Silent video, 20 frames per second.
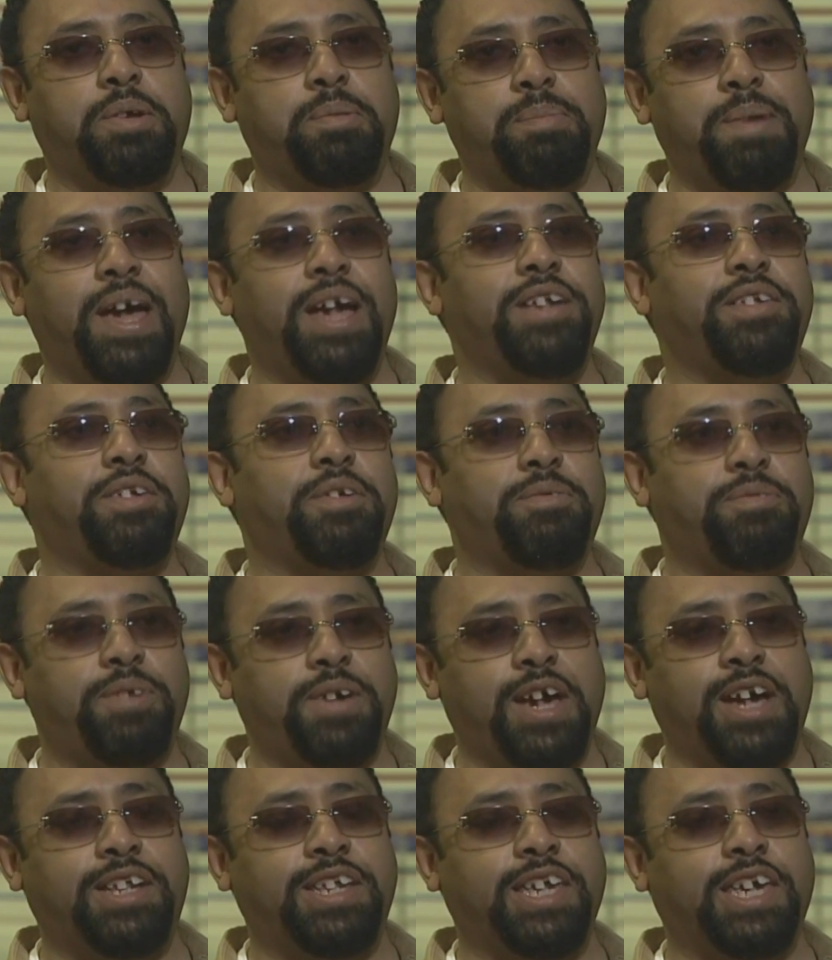When the manager
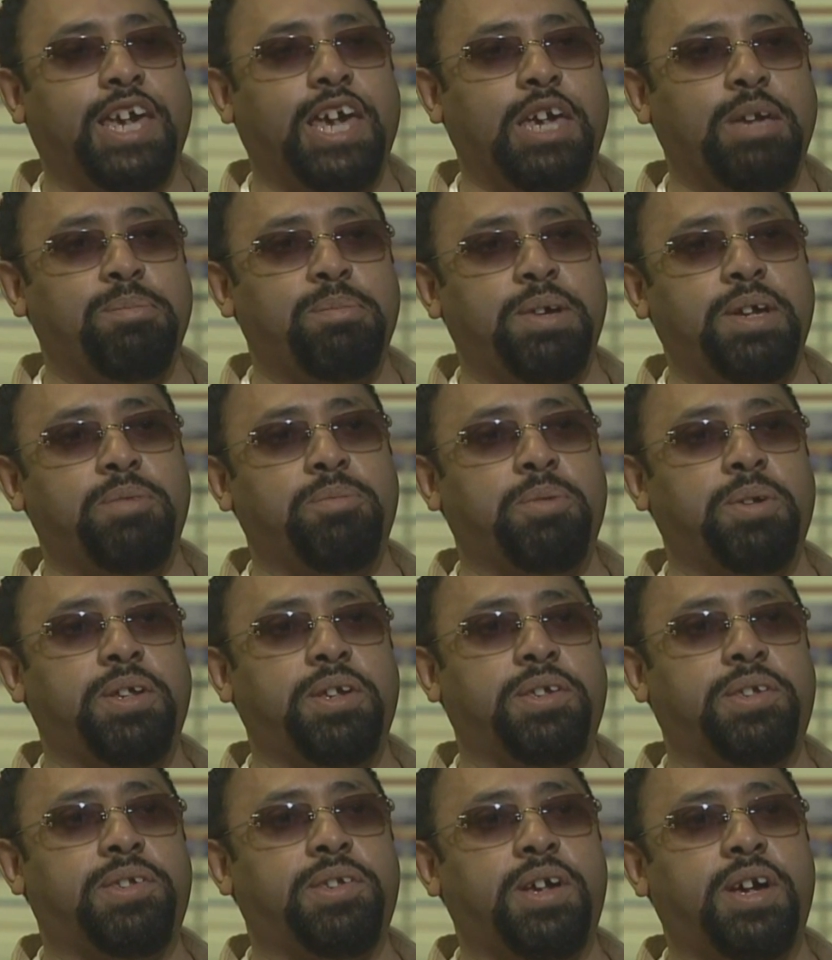finally came in
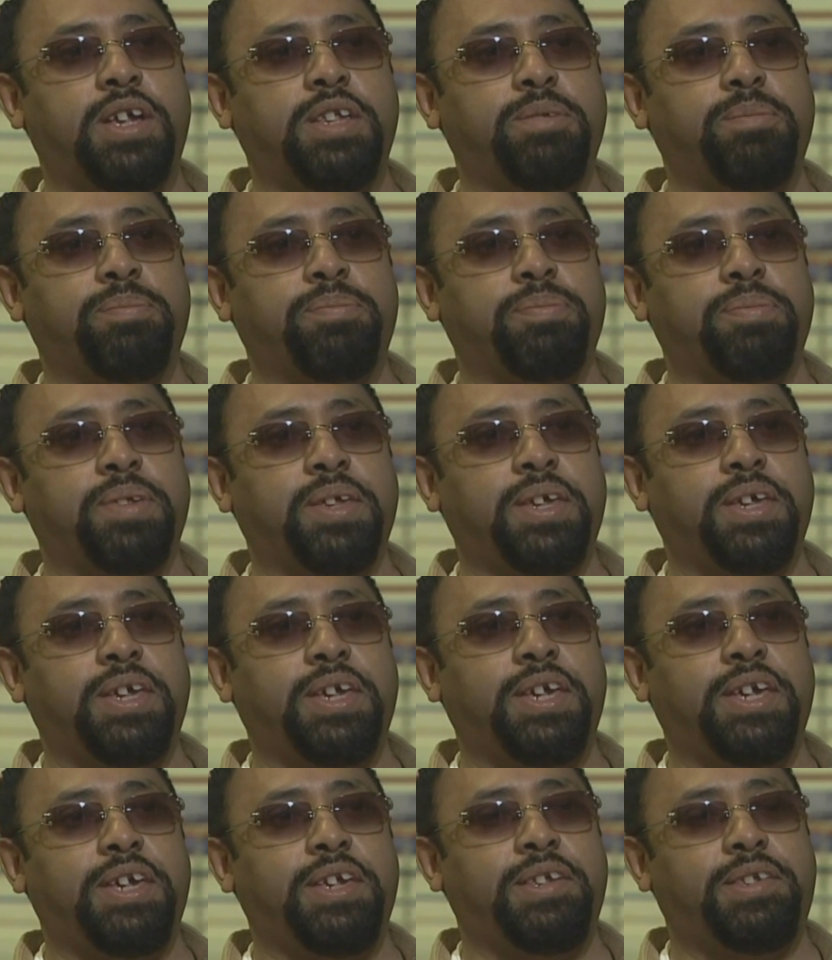with his son,
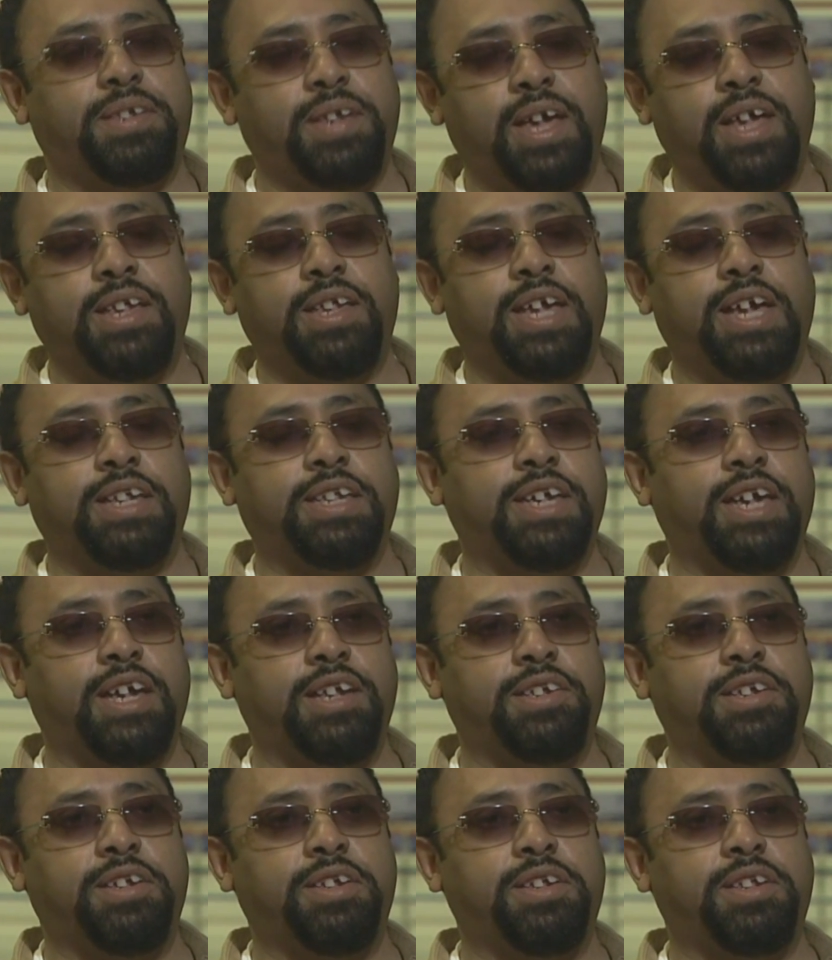he sat at
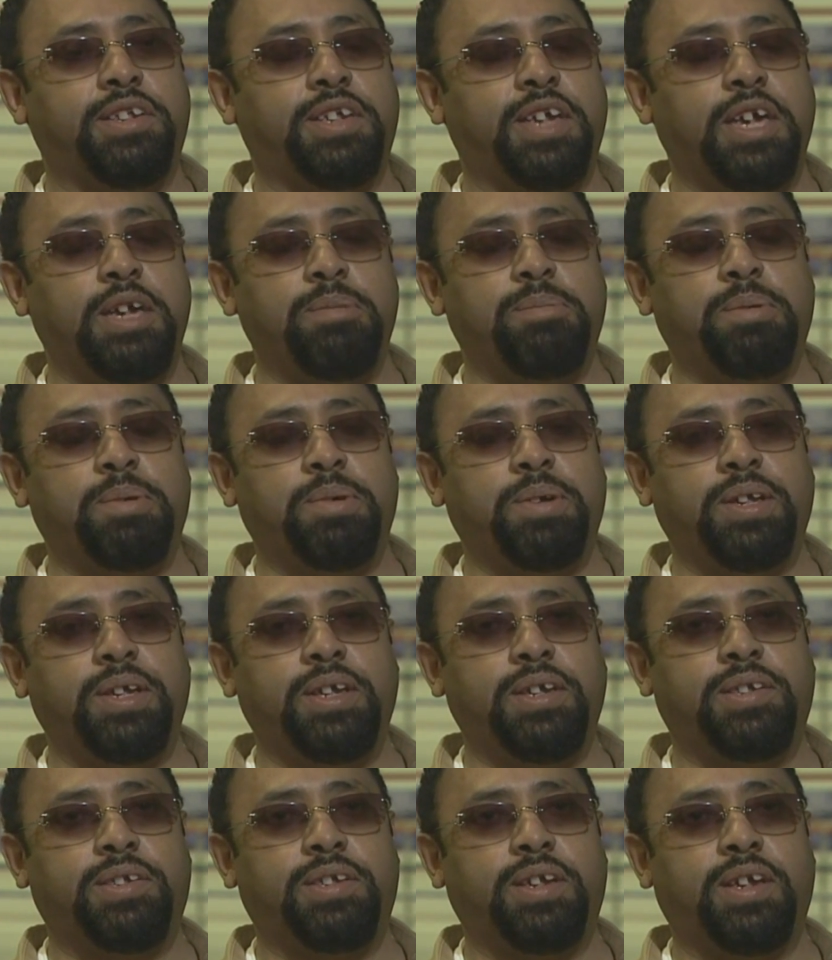the edge of the table
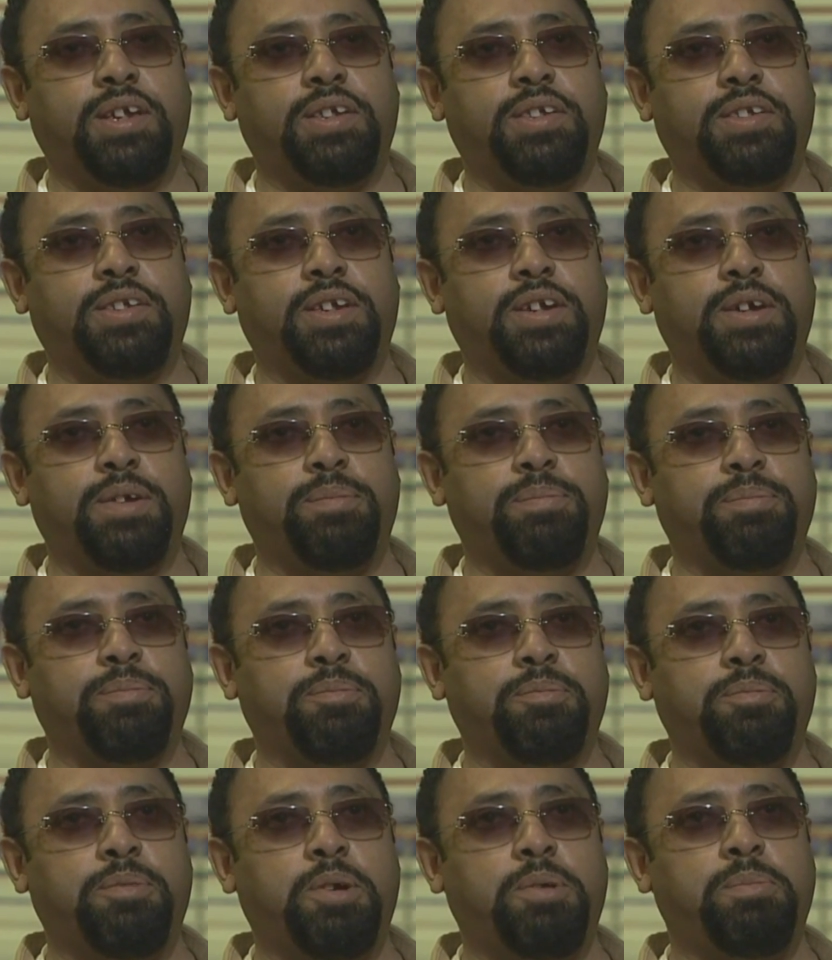and he says,
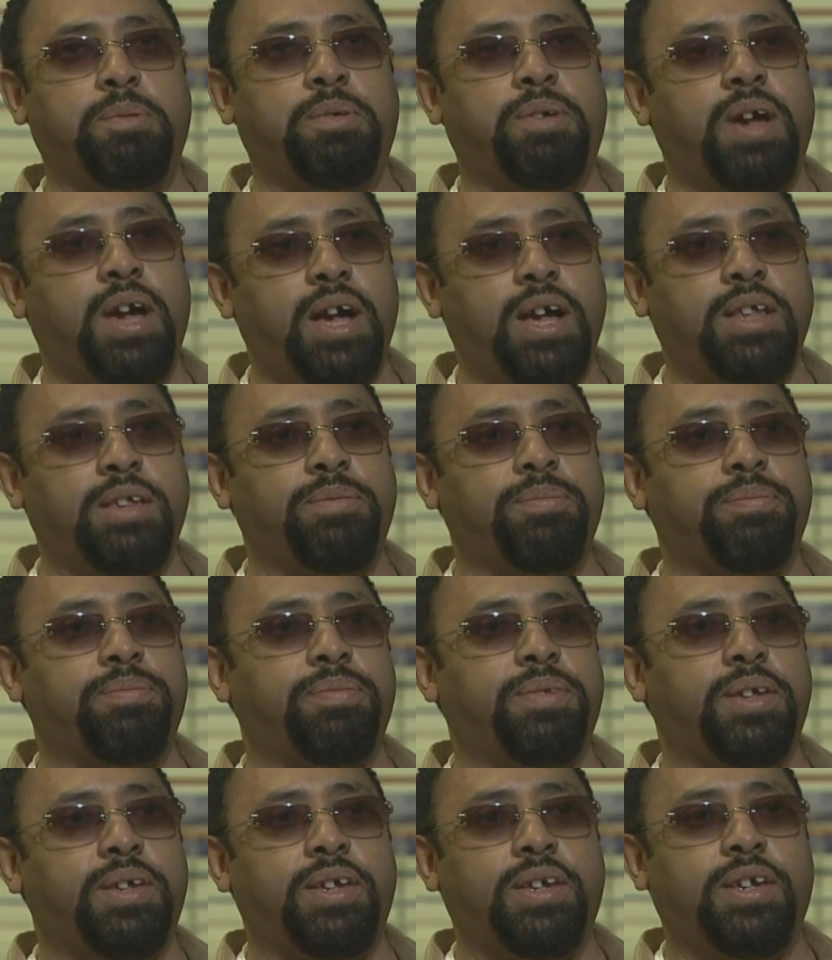well, Murad,
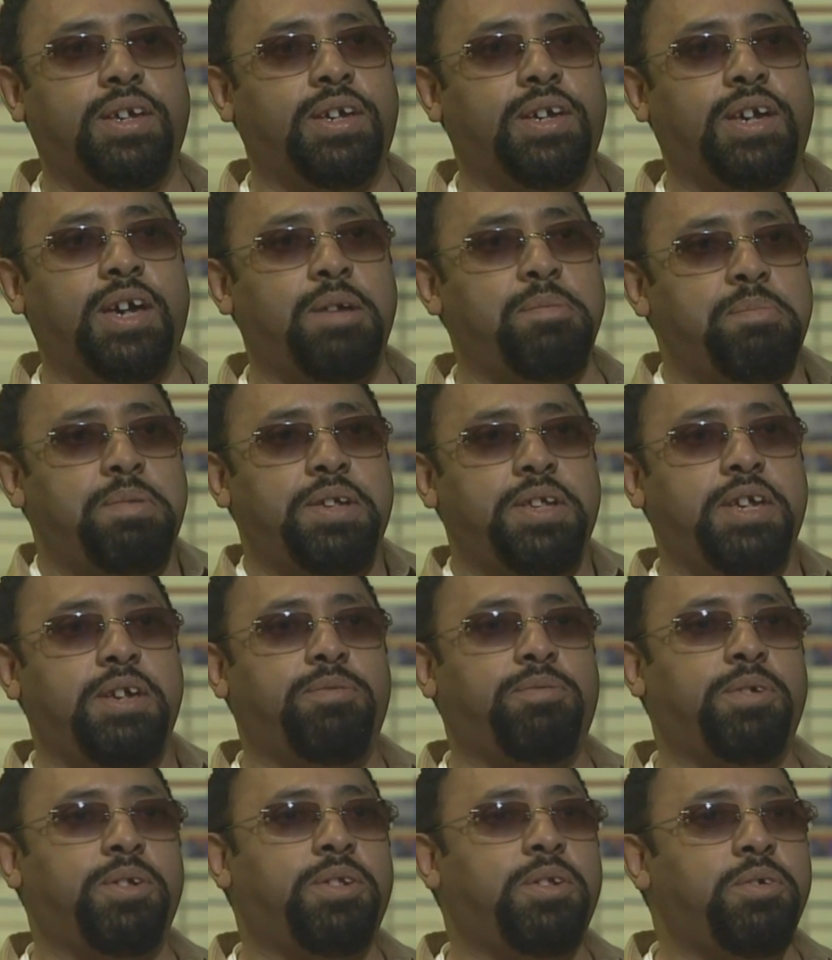I've
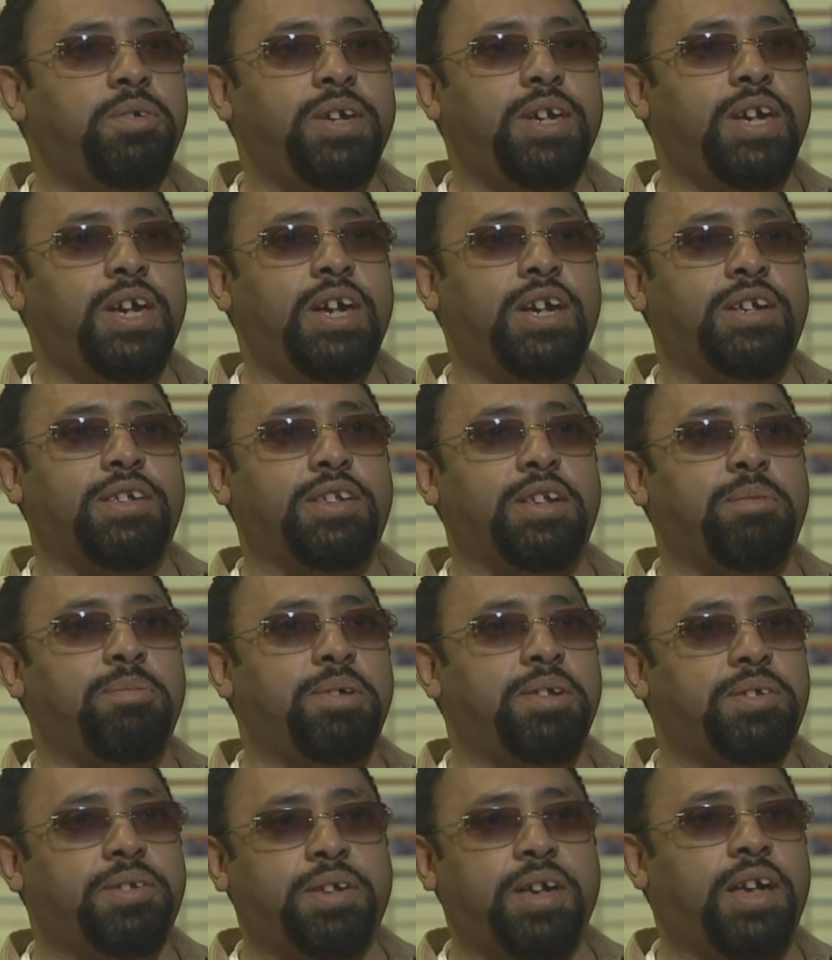been here for 2 years and
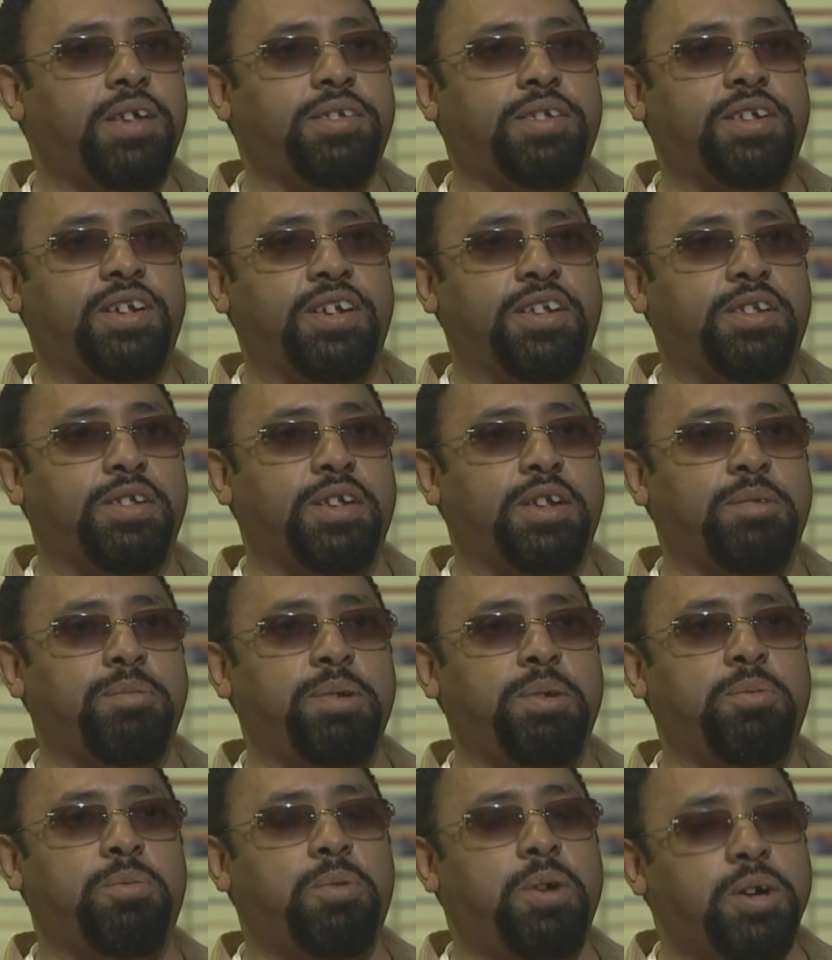I'm disgusted.
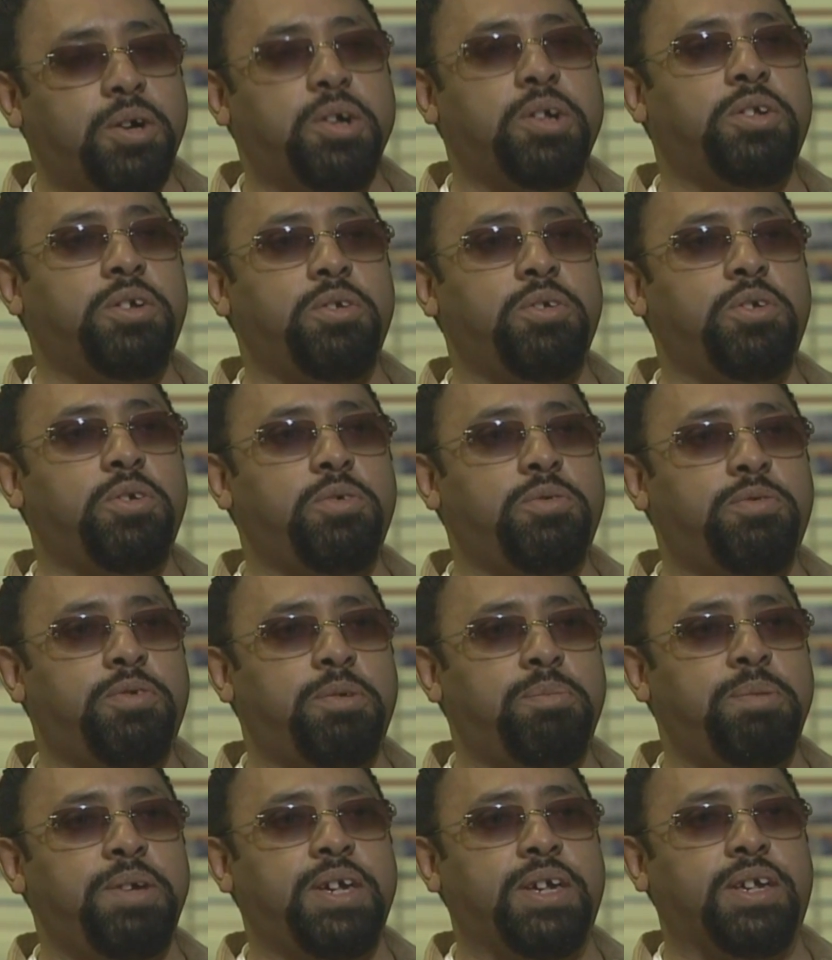I mean, what could you do
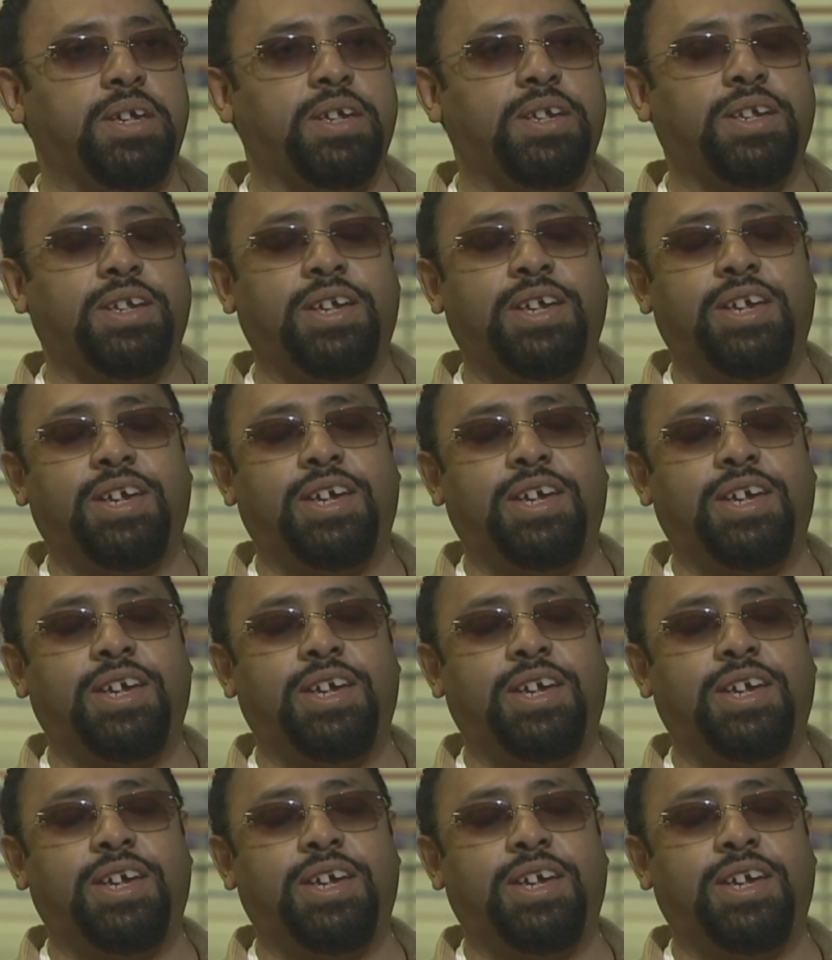for me?